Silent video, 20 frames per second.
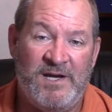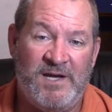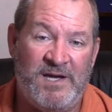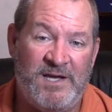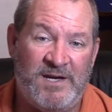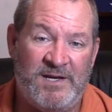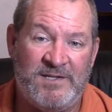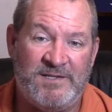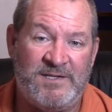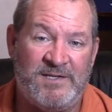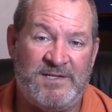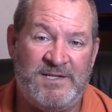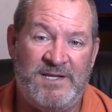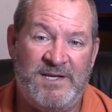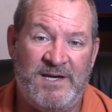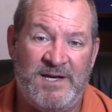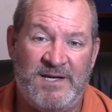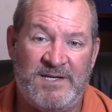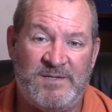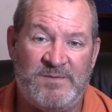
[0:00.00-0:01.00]
and it's a
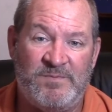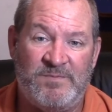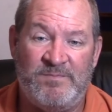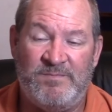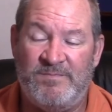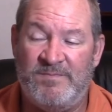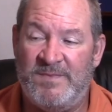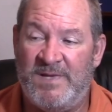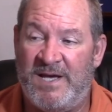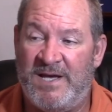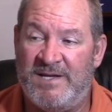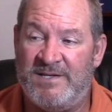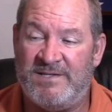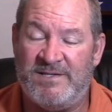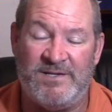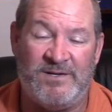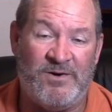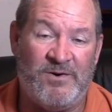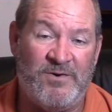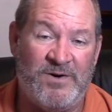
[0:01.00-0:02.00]
T S B
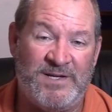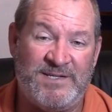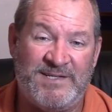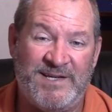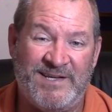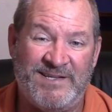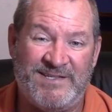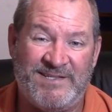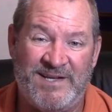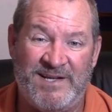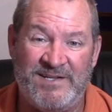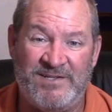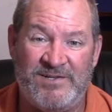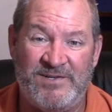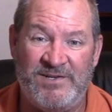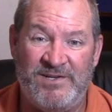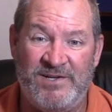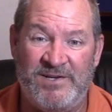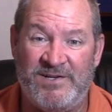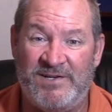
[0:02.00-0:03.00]
S and O S S
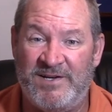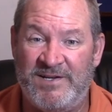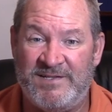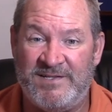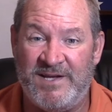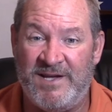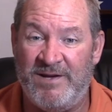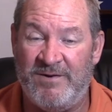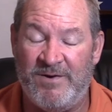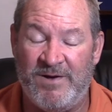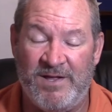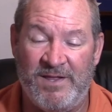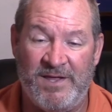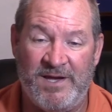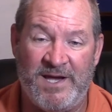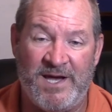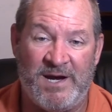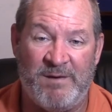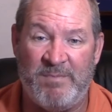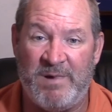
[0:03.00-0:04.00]
sensor deal, and they say, well,
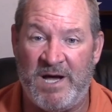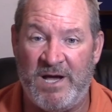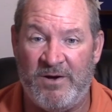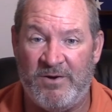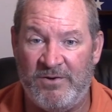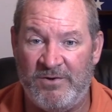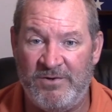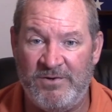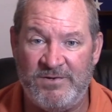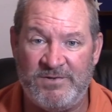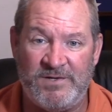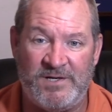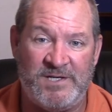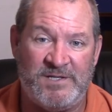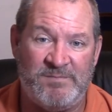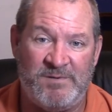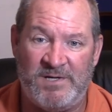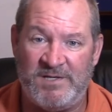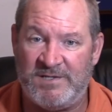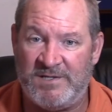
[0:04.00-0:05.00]
they got to buy a whole new
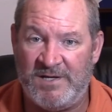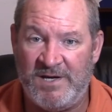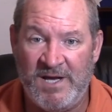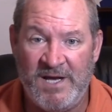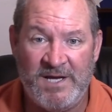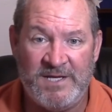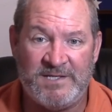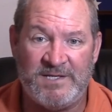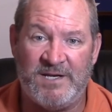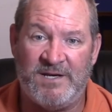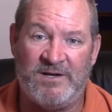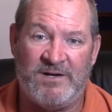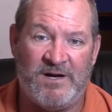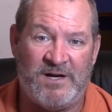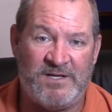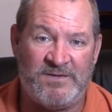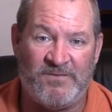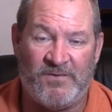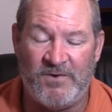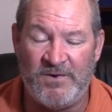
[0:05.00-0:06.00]
transmission, it's going to
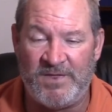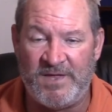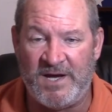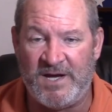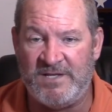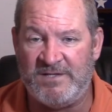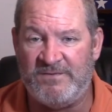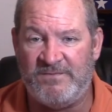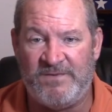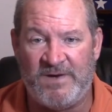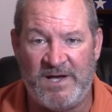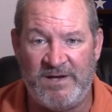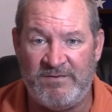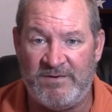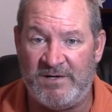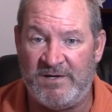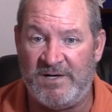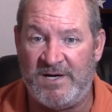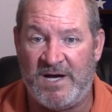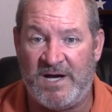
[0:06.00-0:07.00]
cost four thousand five
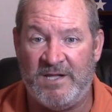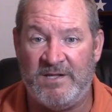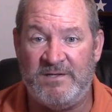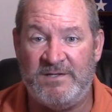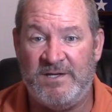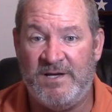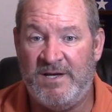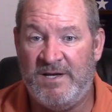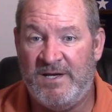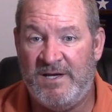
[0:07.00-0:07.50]
hundred dollars.